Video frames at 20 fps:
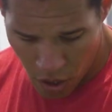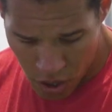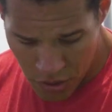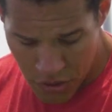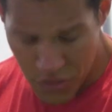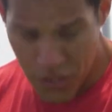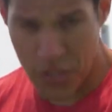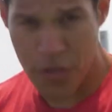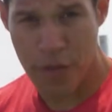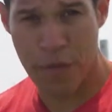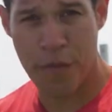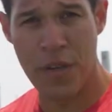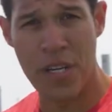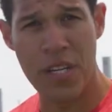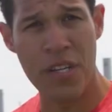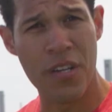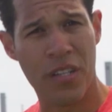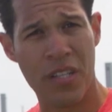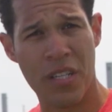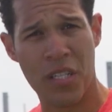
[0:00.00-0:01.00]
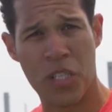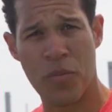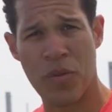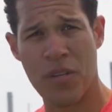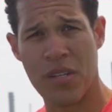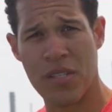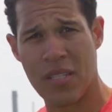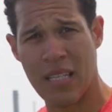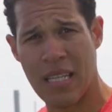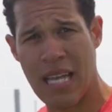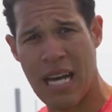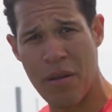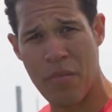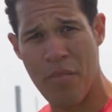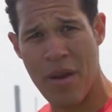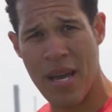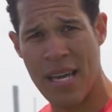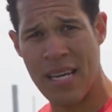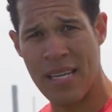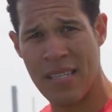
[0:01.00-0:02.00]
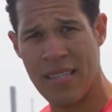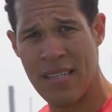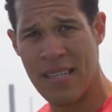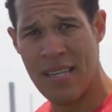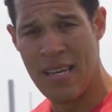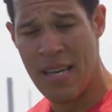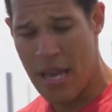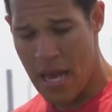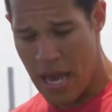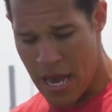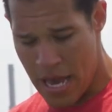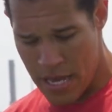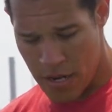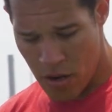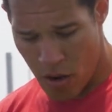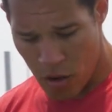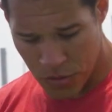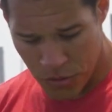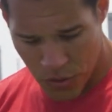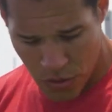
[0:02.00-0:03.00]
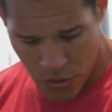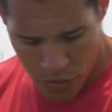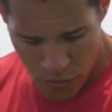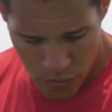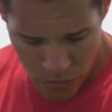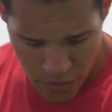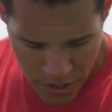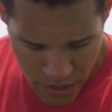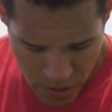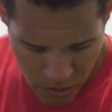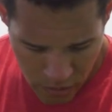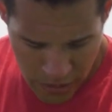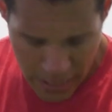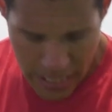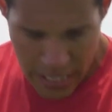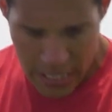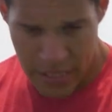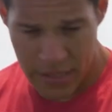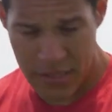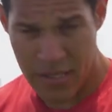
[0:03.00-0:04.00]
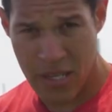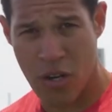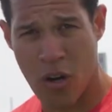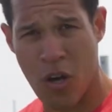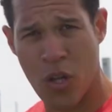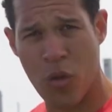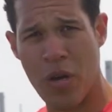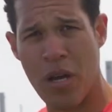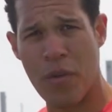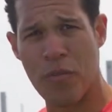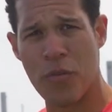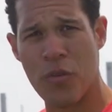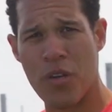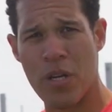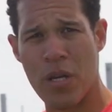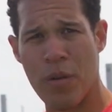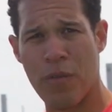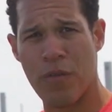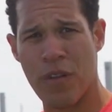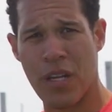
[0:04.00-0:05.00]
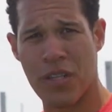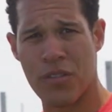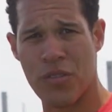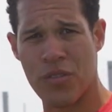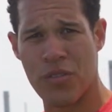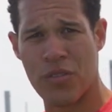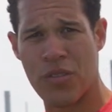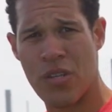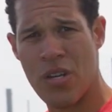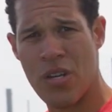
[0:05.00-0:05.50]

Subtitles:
arches of your feet, you're going to experience a lot of pain, and also in your legs and all the way up through your hip flexors.